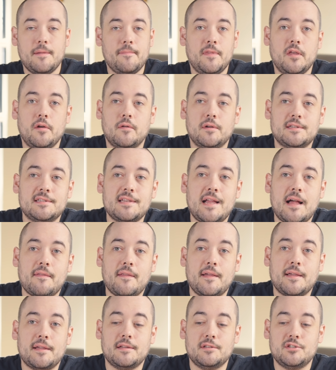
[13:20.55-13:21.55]
you know, it's not
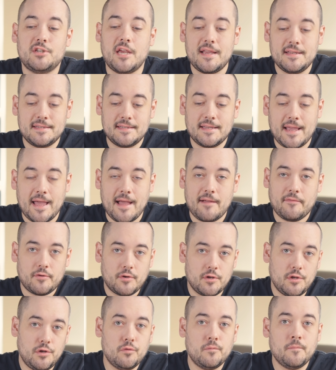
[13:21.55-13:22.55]
like chasing after
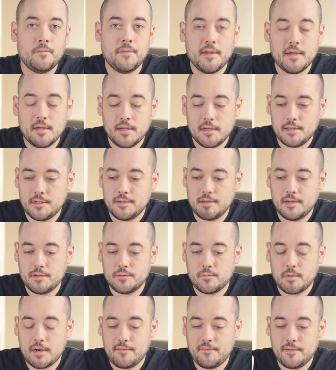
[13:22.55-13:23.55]
you
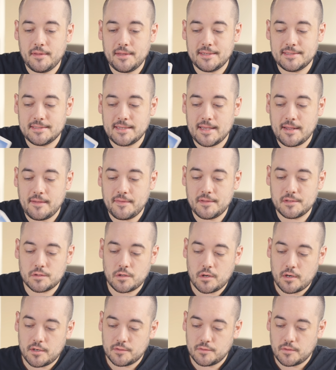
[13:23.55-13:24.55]
is what I feel like saying on this
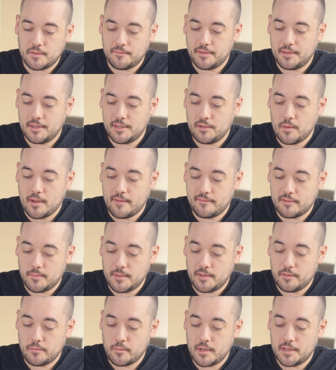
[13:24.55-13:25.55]
card. So I feel like you have to
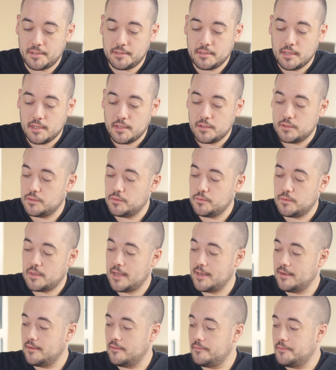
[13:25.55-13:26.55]
be the one to
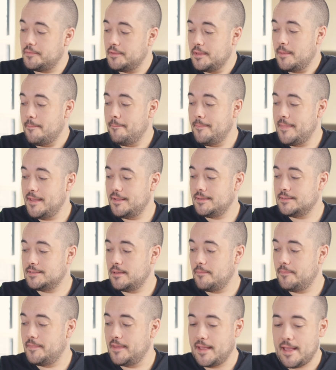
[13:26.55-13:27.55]
kind of make
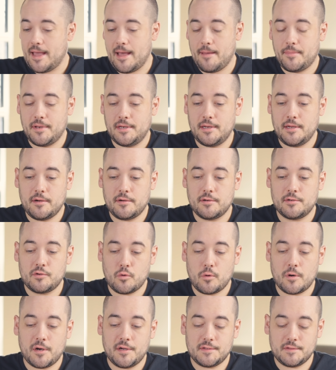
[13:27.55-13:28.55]
something happen here,
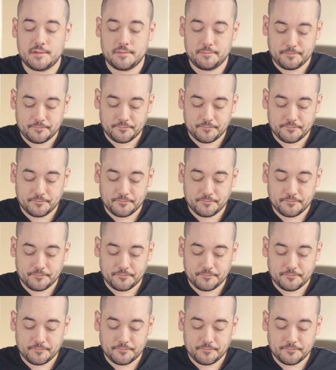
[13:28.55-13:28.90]
Taurus.